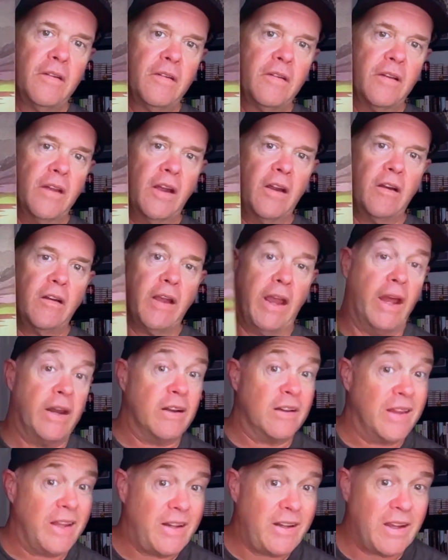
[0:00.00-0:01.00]
there. And the
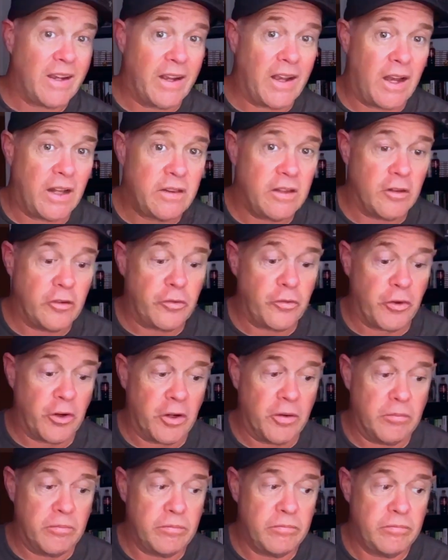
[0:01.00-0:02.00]
lady I got this
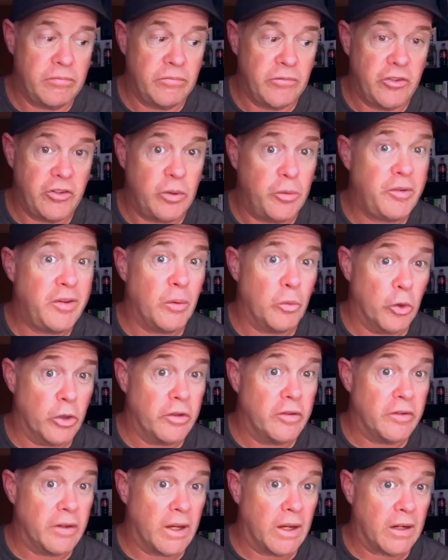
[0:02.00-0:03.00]
from, she was at
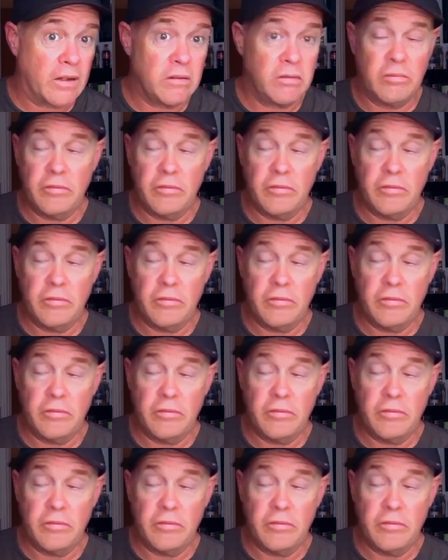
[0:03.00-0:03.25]
Woodstock.